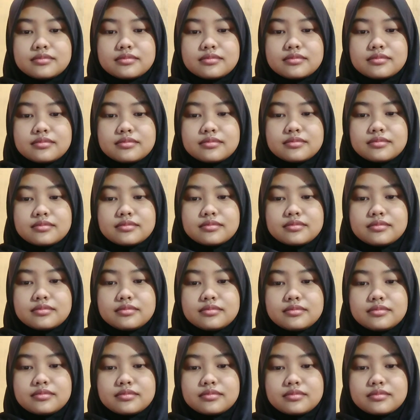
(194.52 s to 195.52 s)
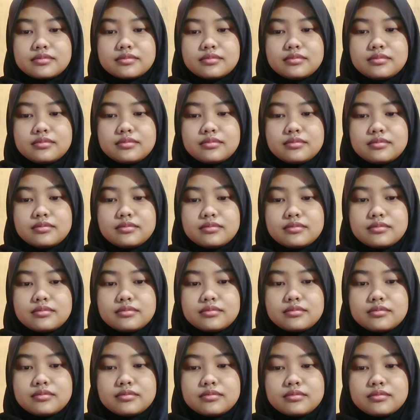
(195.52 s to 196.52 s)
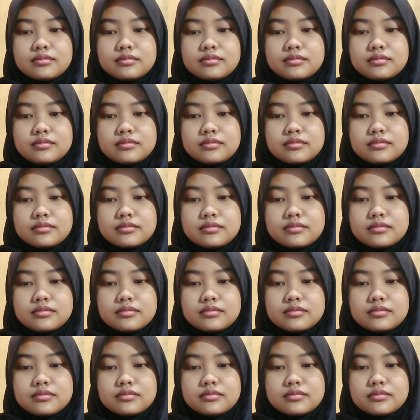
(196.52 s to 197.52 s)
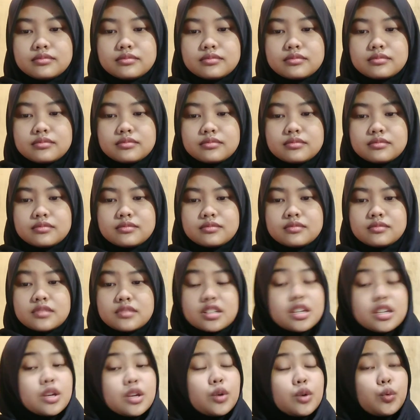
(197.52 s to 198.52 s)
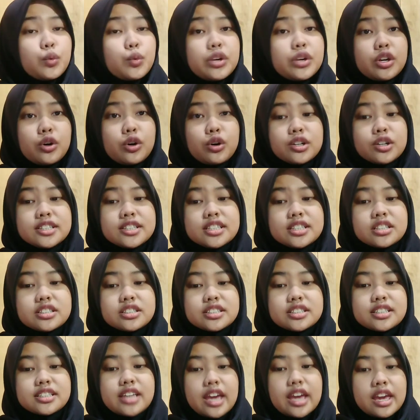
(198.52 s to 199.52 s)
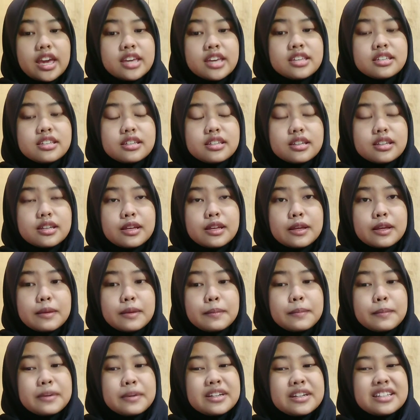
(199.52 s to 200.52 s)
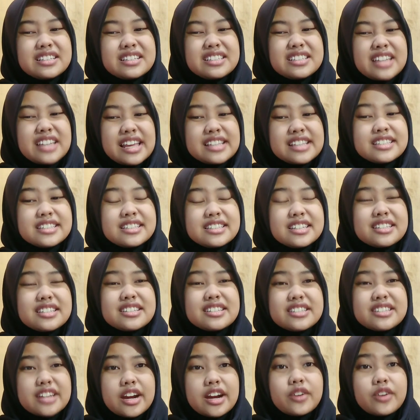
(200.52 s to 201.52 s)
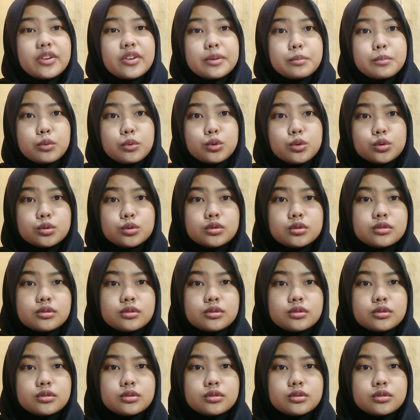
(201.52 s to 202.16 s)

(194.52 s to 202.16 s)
We ordered cake, but it tasted terrible. We ordered cake, but it tasted terrible.